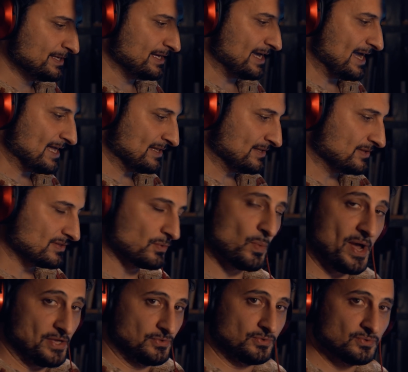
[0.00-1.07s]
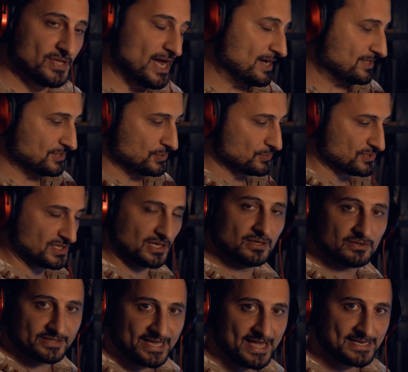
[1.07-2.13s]
And the way you do that is using a
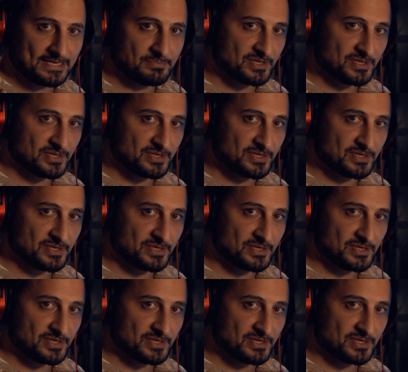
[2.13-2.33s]
locator,